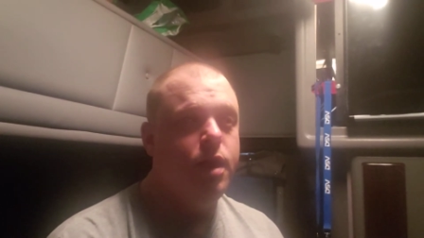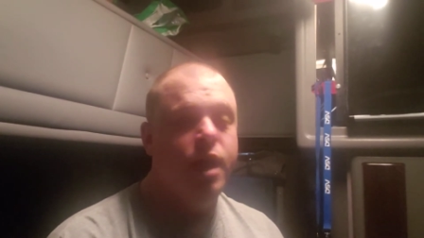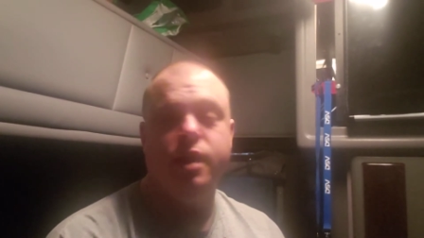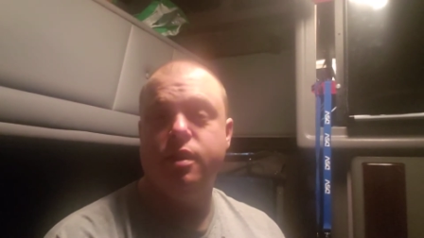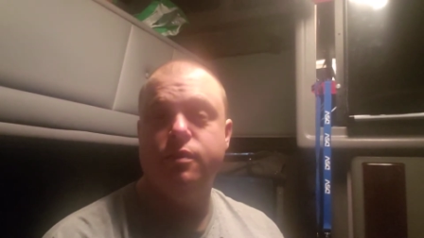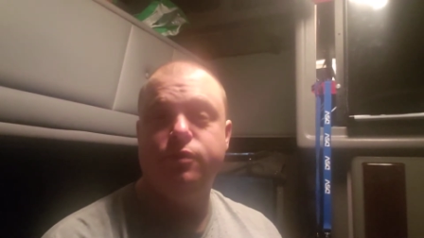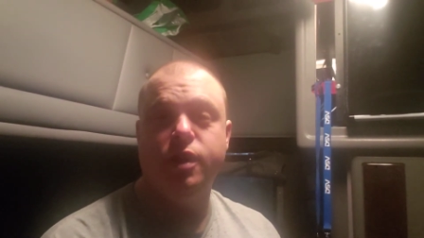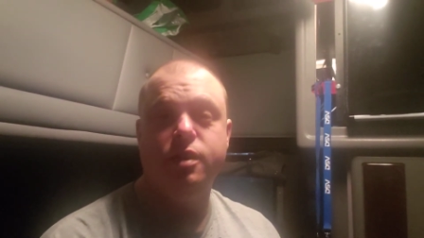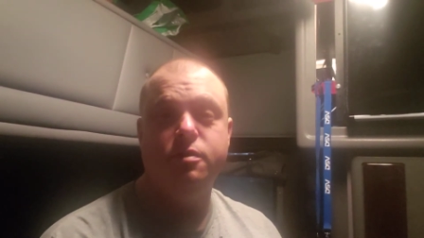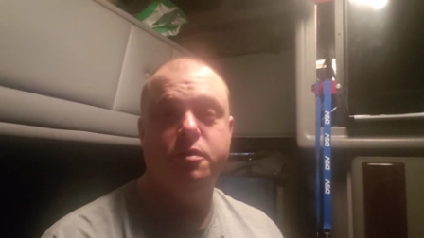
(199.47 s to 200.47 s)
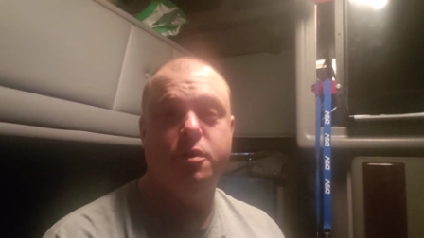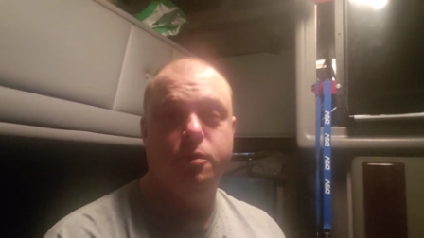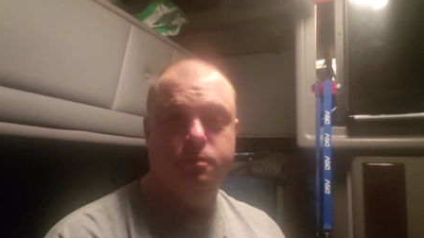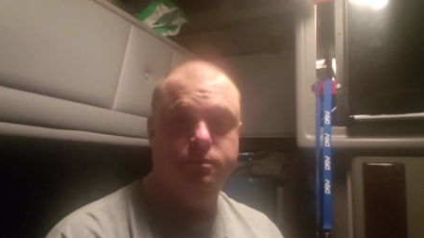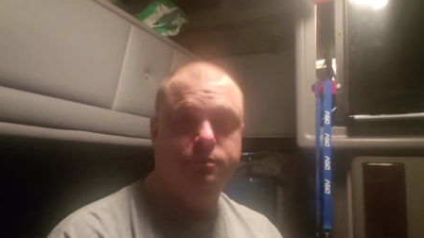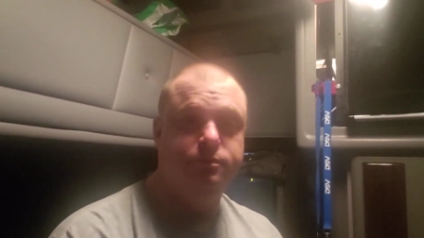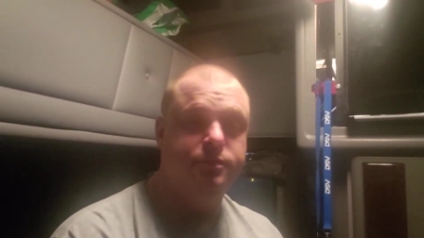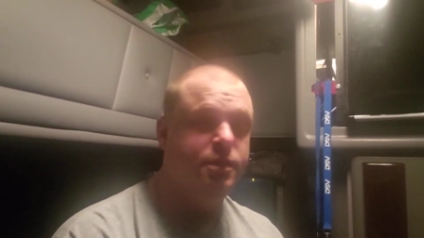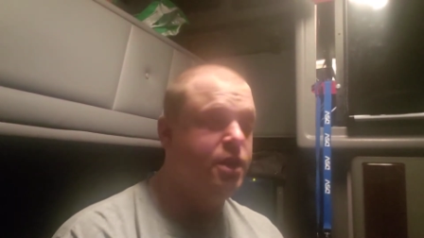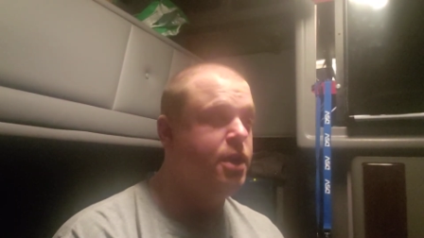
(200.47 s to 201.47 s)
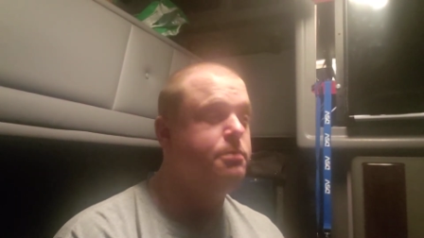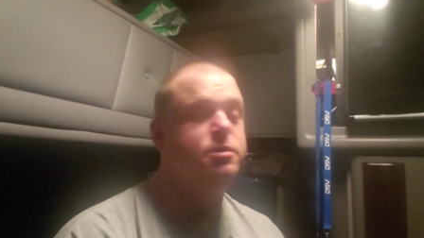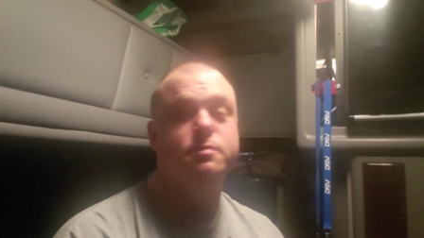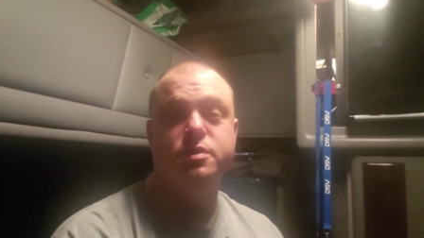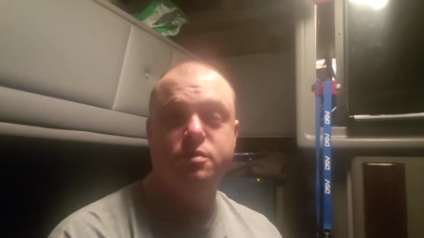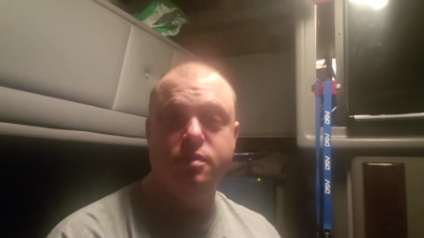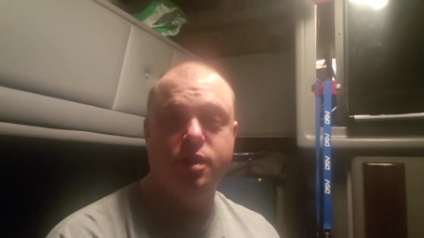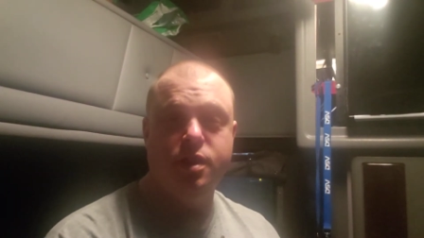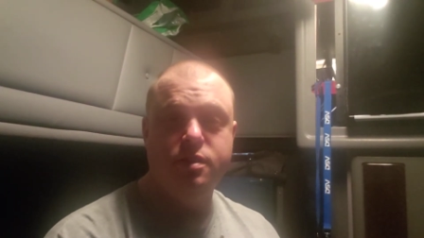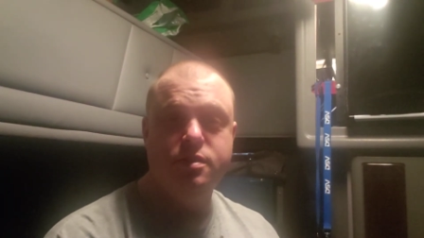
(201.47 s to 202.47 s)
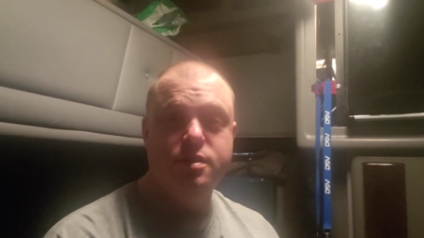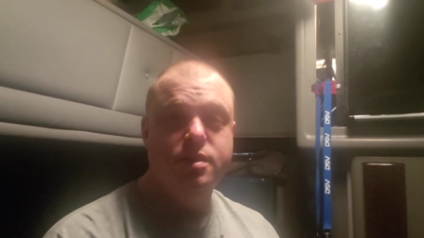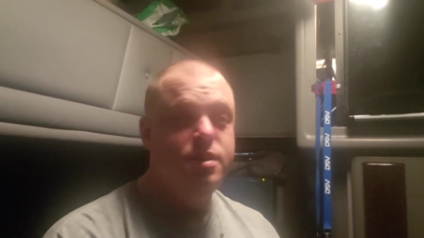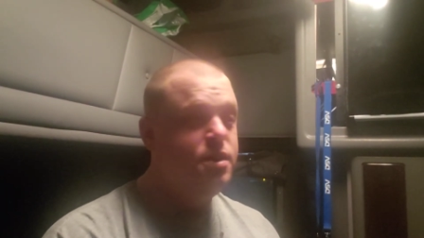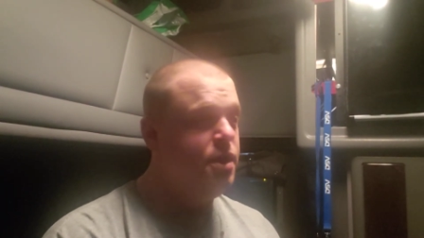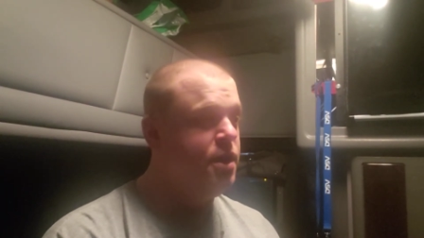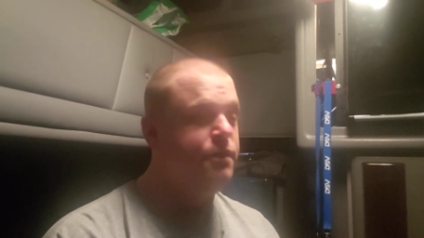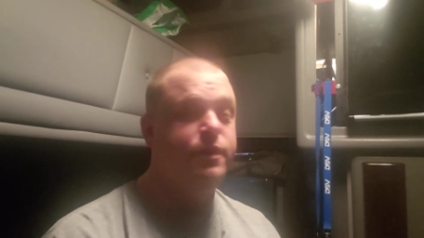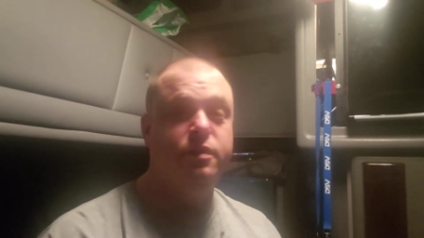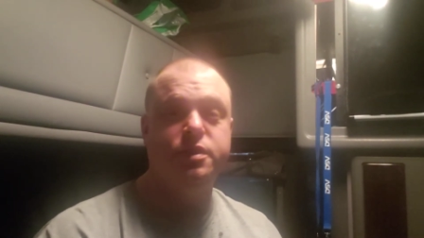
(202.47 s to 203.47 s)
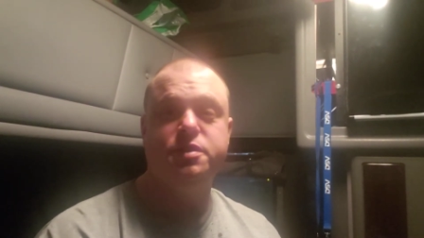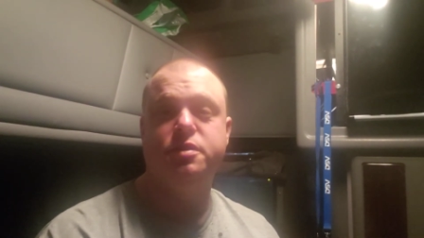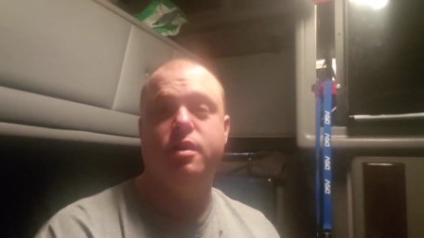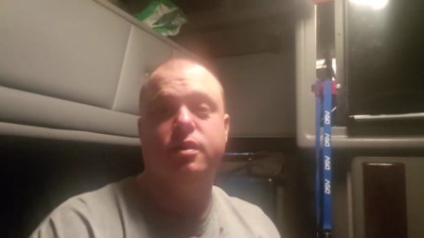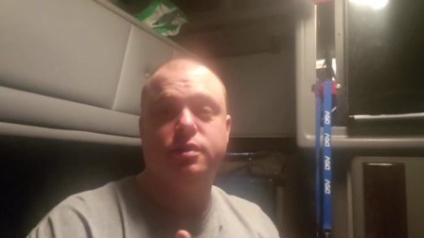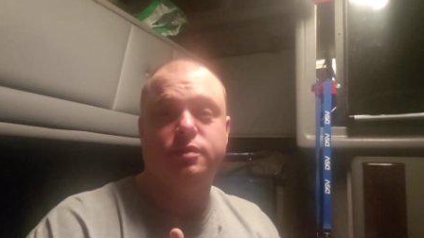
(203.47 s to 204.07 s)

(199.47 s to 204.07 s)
I didn't get a flight going home. Got up to Missoula, and I found this truck.